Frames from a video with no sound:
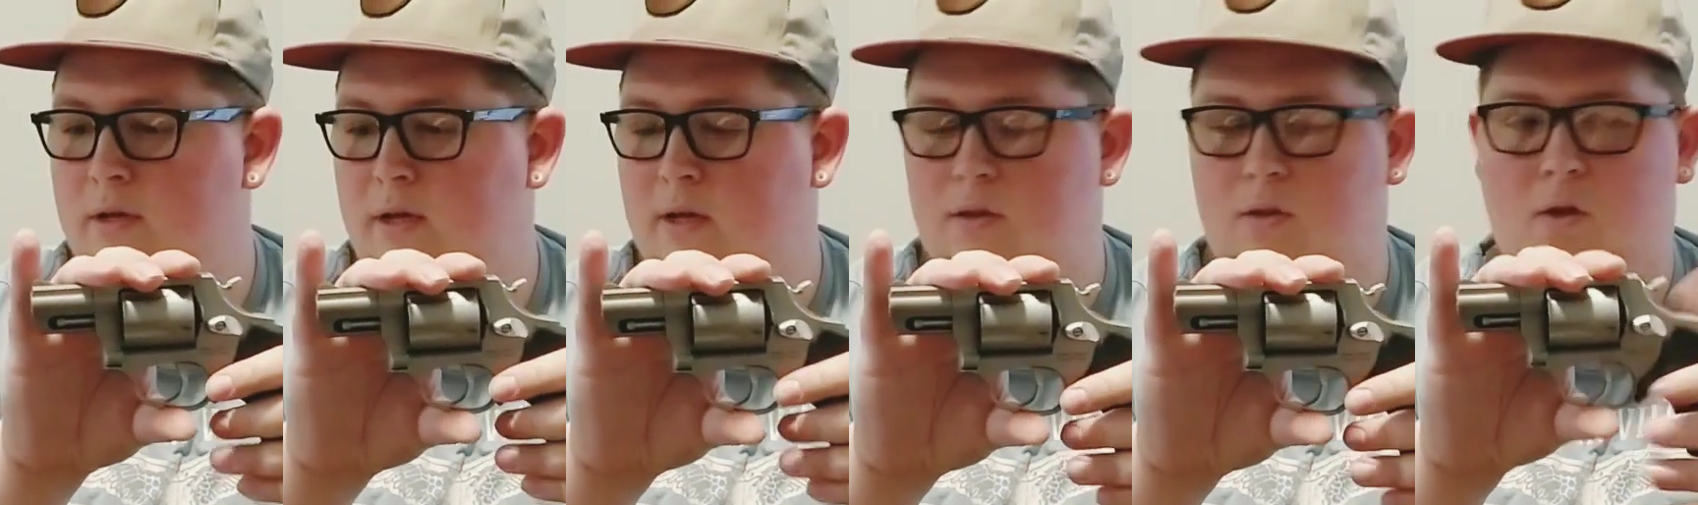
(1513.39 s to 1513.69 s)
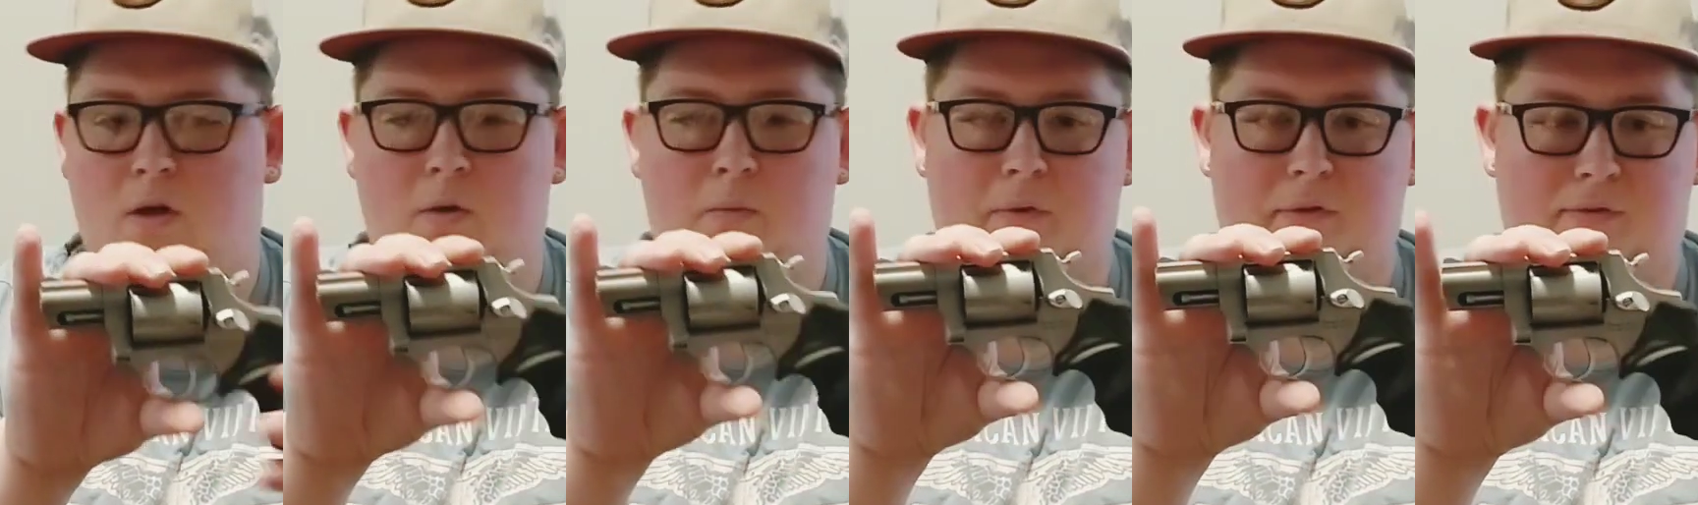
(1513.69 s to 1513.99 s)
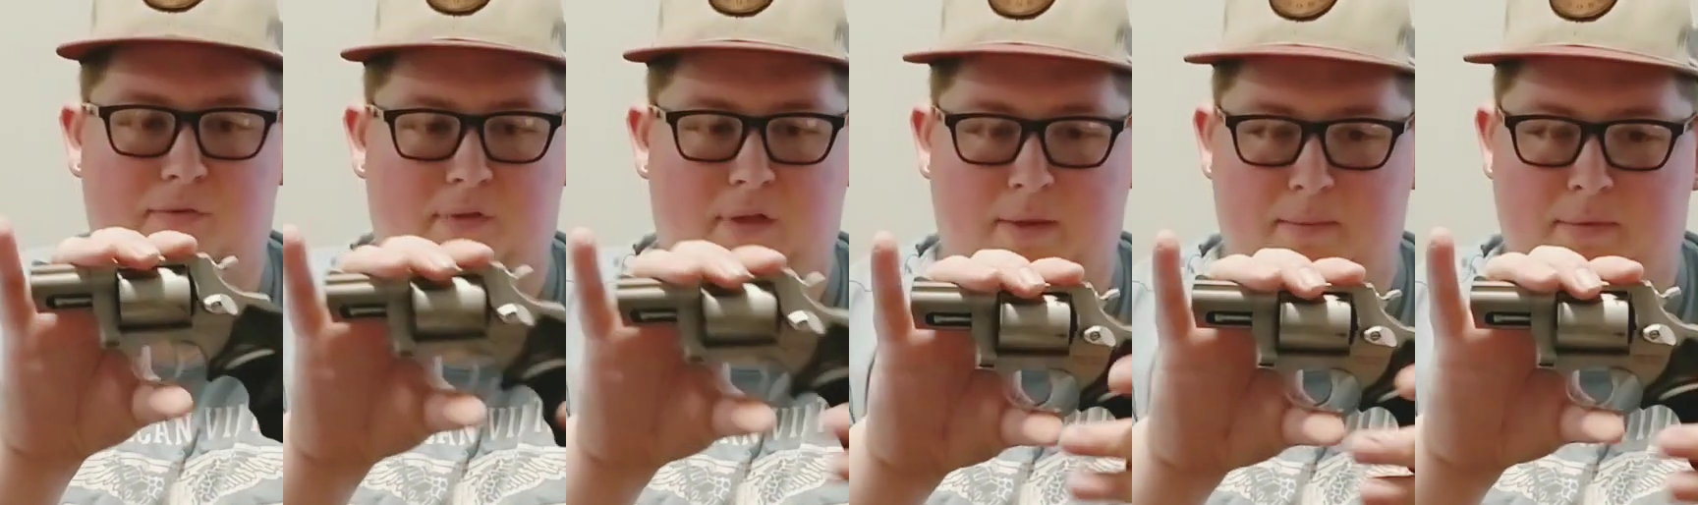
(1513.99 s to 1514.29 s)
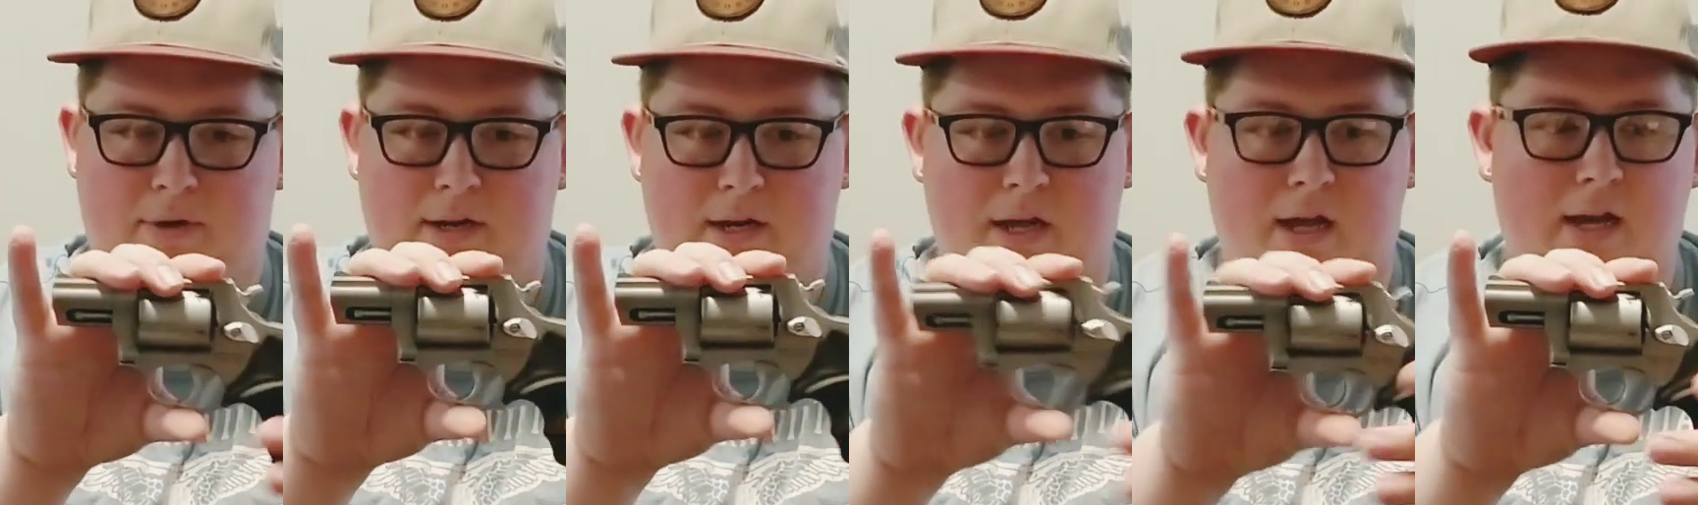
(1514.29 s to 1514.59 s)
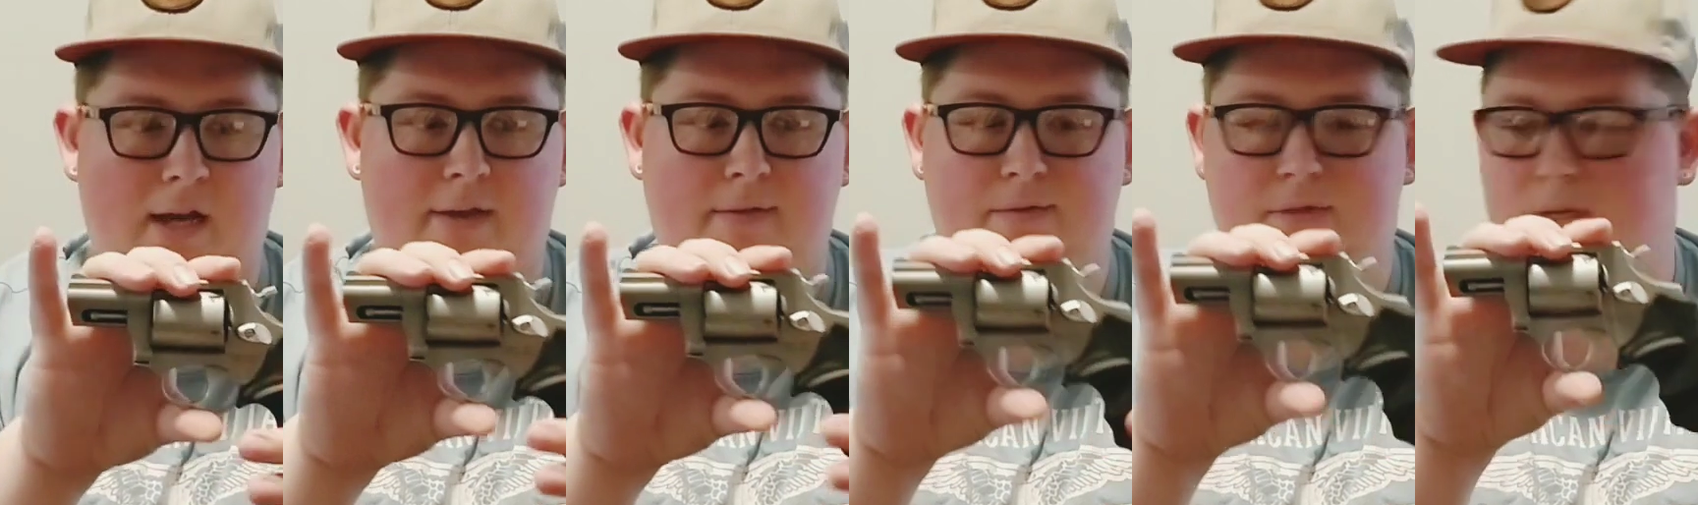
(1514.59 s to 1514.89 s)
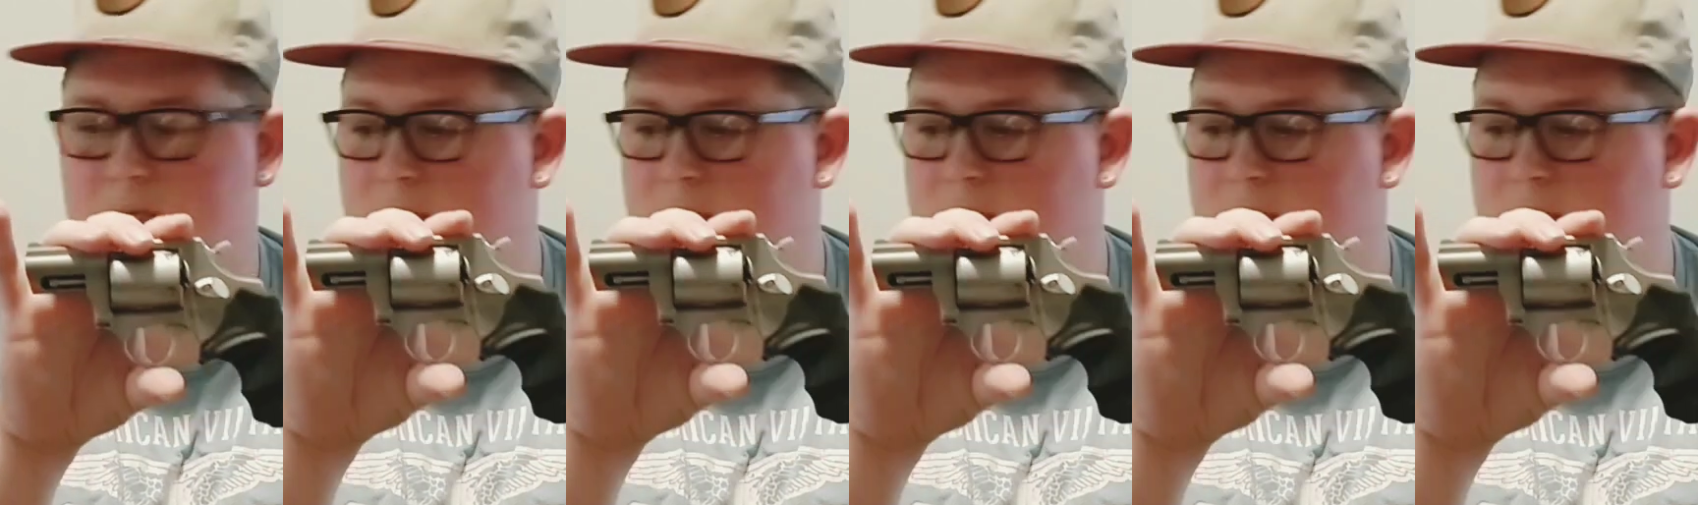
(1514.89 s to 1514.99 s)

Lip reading: along with like my knives